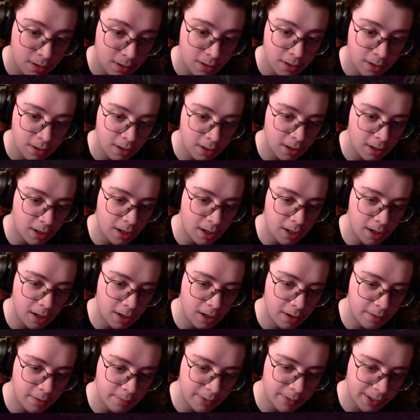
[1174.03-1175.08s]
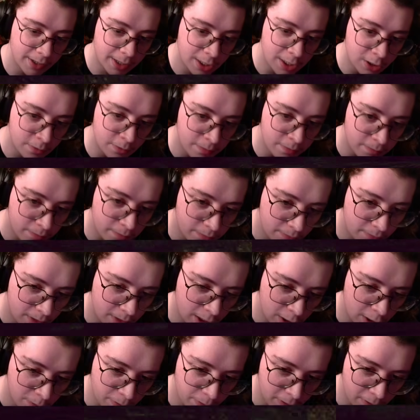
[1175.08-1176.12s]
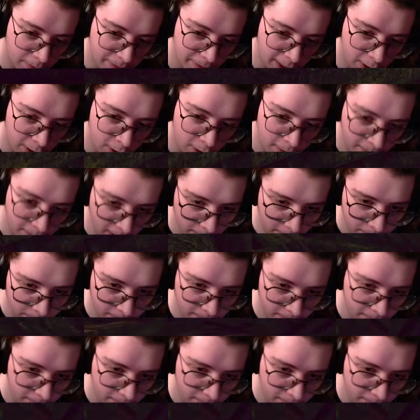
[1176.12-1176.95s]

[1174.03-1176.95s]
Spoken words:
But can you put a bed on a pipe?